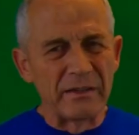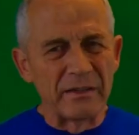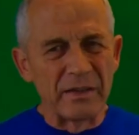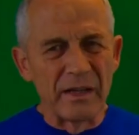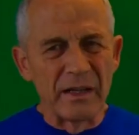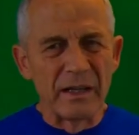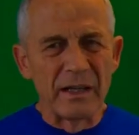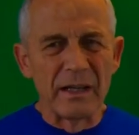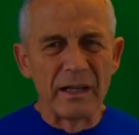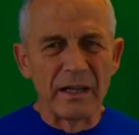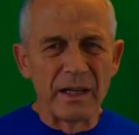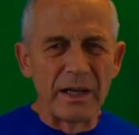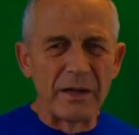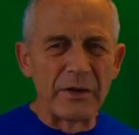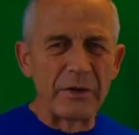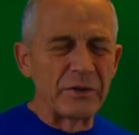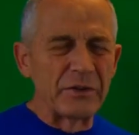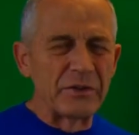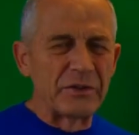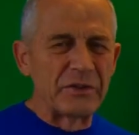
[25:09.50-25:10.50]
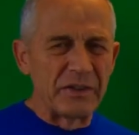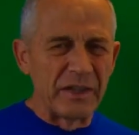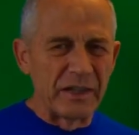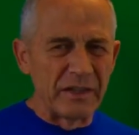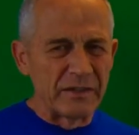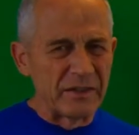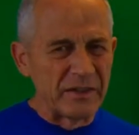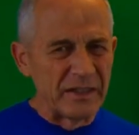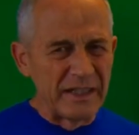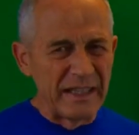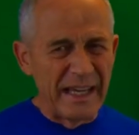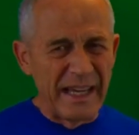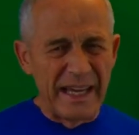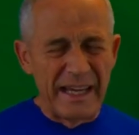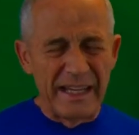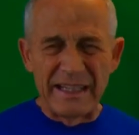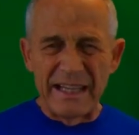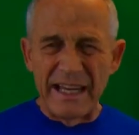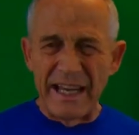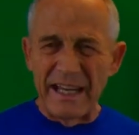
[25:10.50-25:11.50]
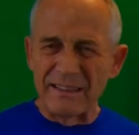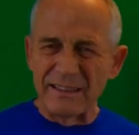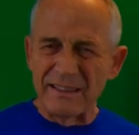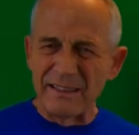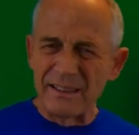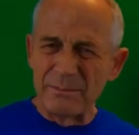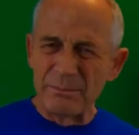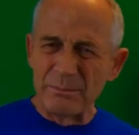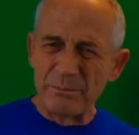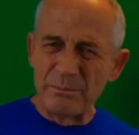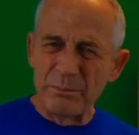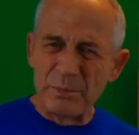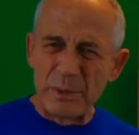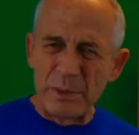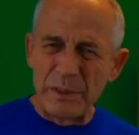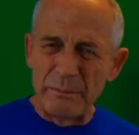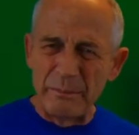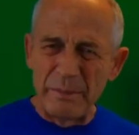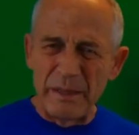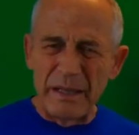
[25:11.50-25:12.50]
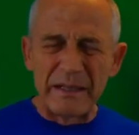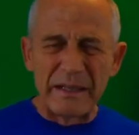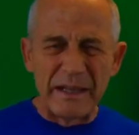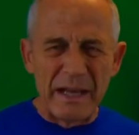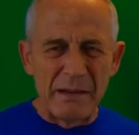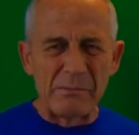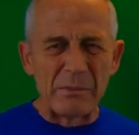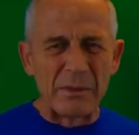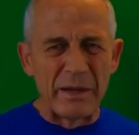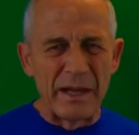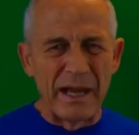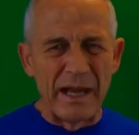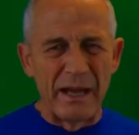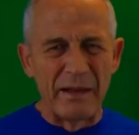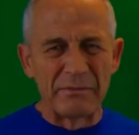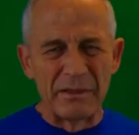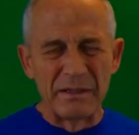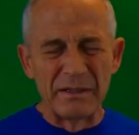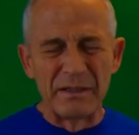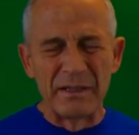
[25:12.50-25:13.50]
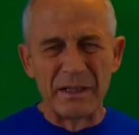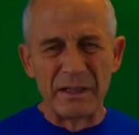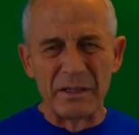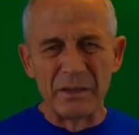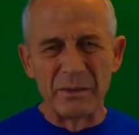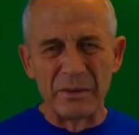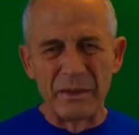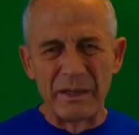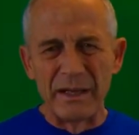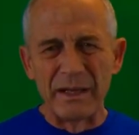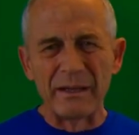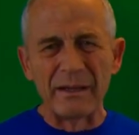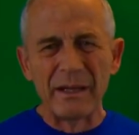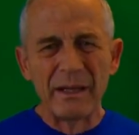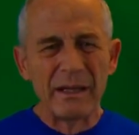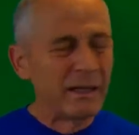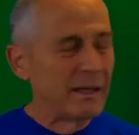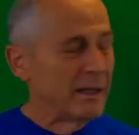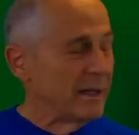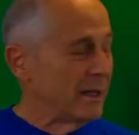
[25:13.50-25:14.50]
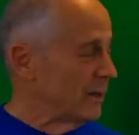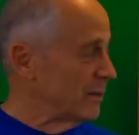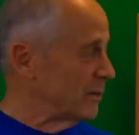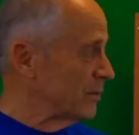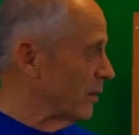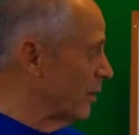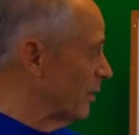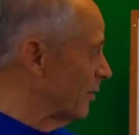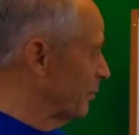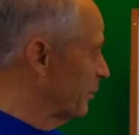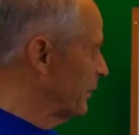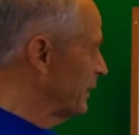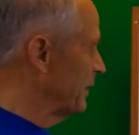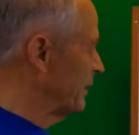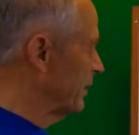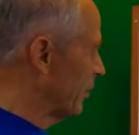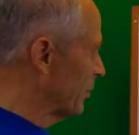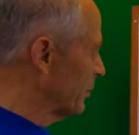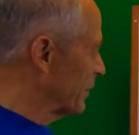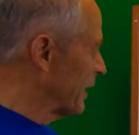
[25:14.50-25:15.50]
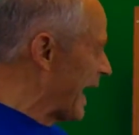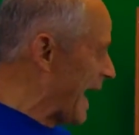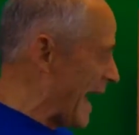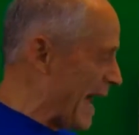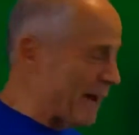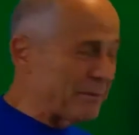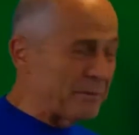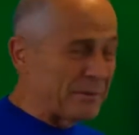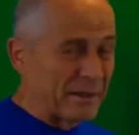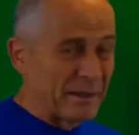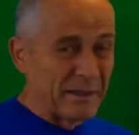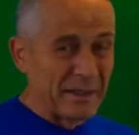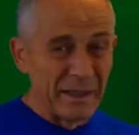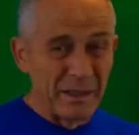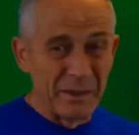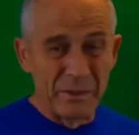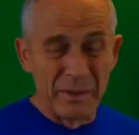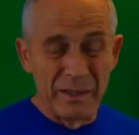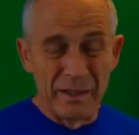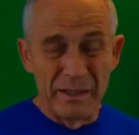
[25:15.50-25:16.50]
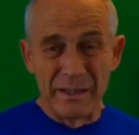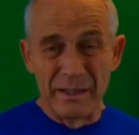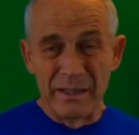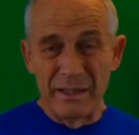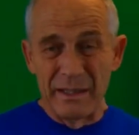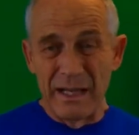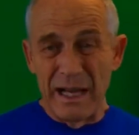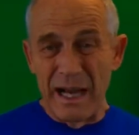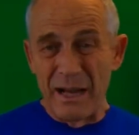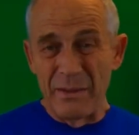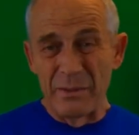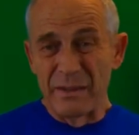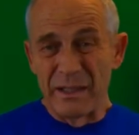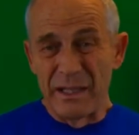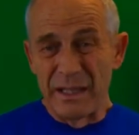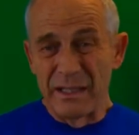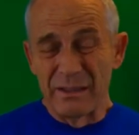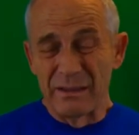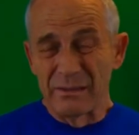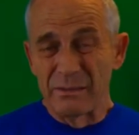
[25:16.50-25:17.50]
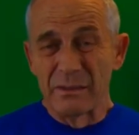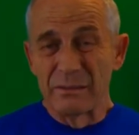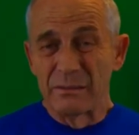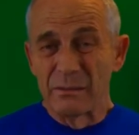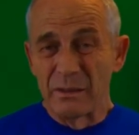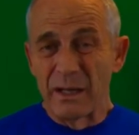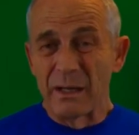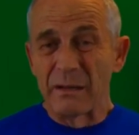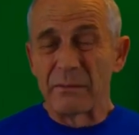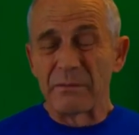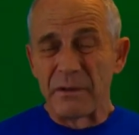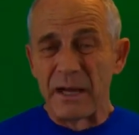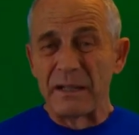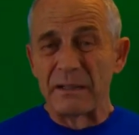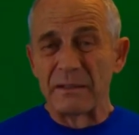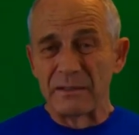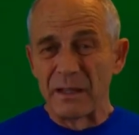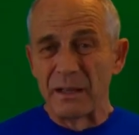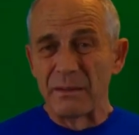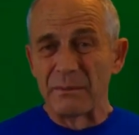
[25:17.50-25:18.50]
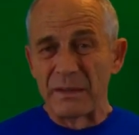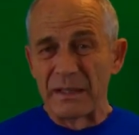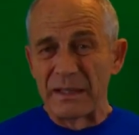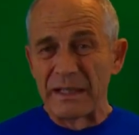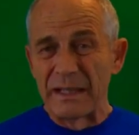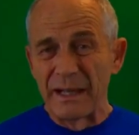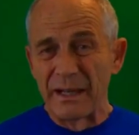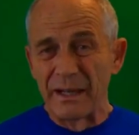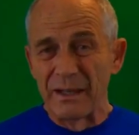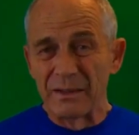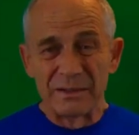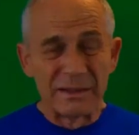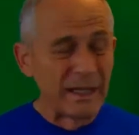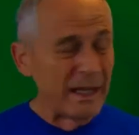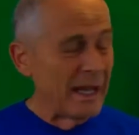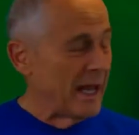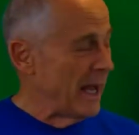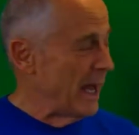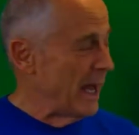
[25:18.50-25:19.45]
is 168. That's a pretty big number to have to deal with. So if we don't have to deal with it, I would think we'd want to find something else.